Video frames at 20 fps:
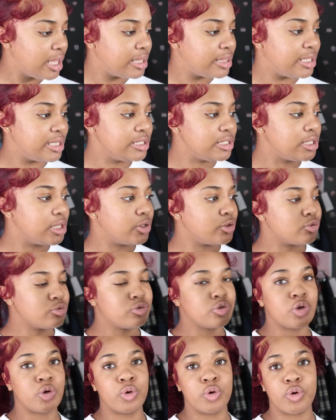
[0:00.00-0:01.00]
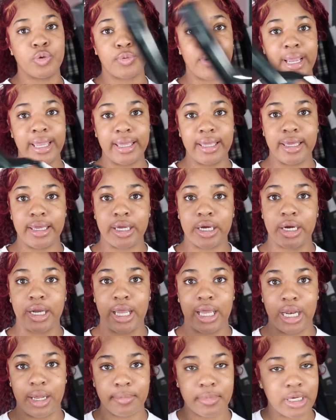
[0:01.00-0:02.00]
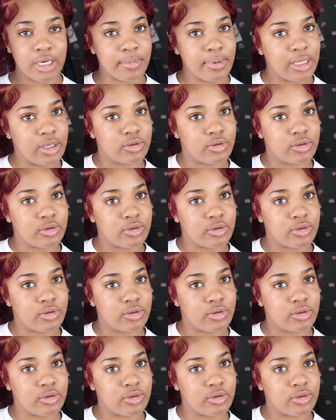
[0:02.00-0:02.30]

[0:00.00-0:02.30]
this little tool right here and I'm gonna be